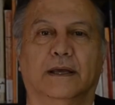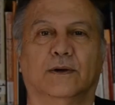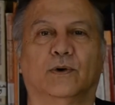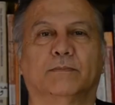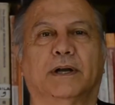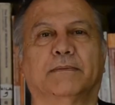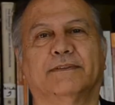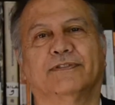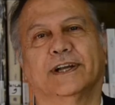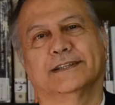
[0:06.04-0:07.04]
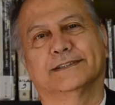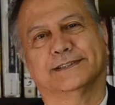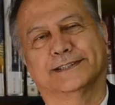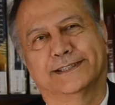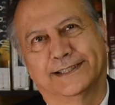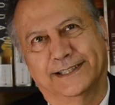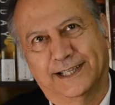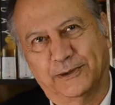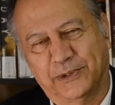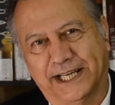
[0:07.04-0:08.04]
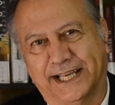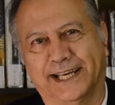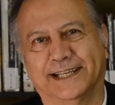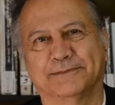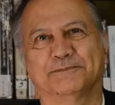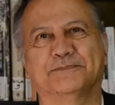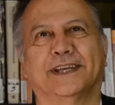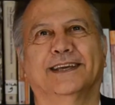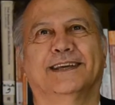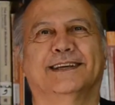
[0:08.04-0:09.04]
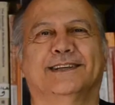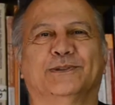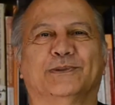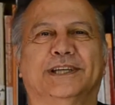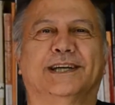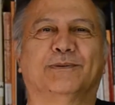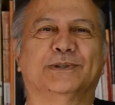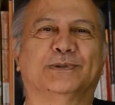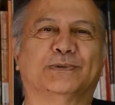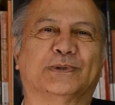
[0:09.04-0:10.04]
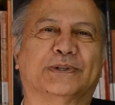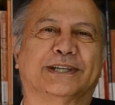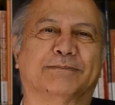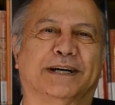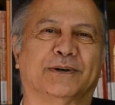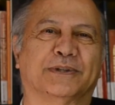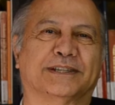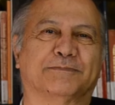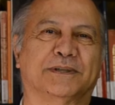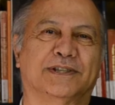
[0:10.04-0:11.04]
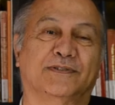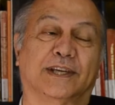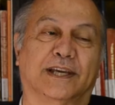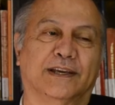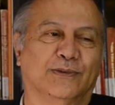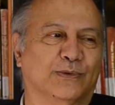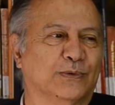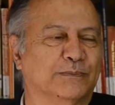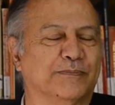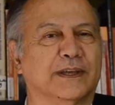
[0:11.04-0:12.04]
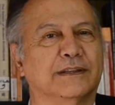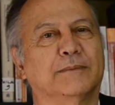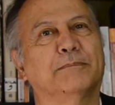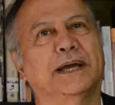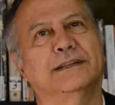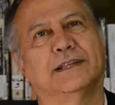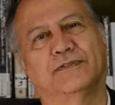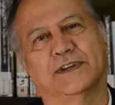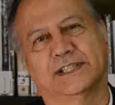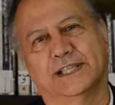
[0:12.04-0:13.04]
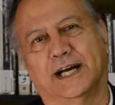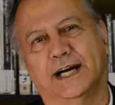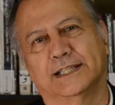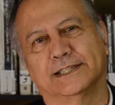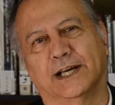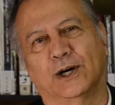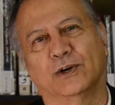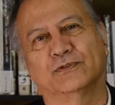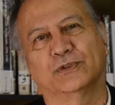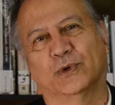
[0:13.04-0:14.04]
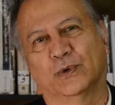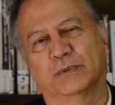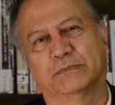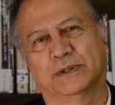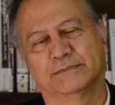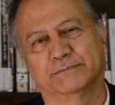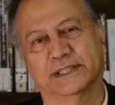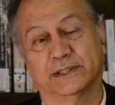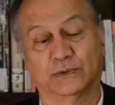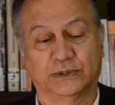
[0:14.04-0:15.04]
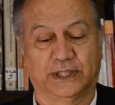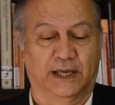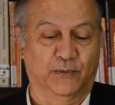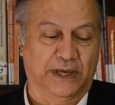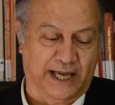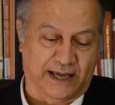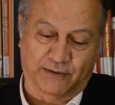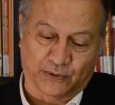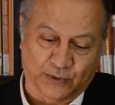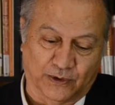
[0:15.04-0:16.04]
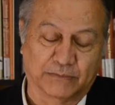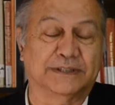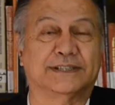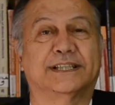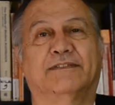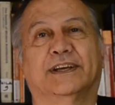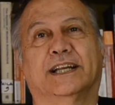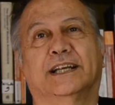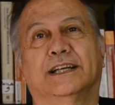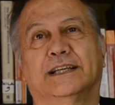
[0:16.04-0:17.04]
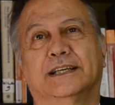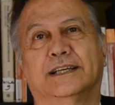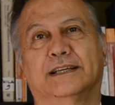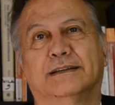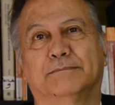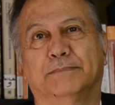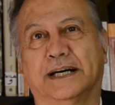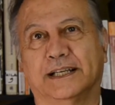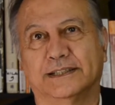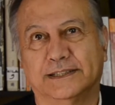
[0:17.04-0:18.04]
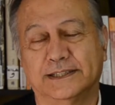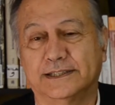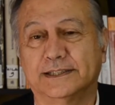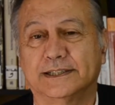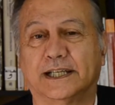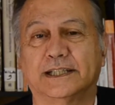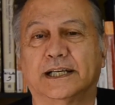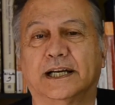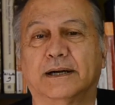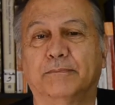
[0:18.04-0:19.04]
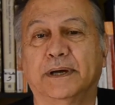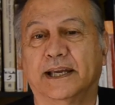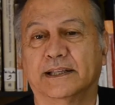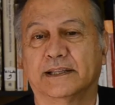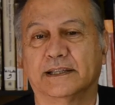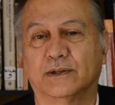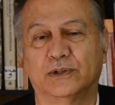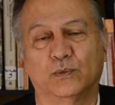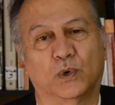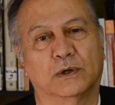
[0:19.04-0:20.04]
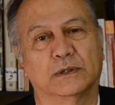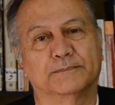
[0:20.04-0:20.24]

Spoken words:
Good morning, my friends. Here we are again. Today I want to talk about a specific issue, the painted facade of Rome. Better to say, we have in Rome several palaces that are painted on the wall.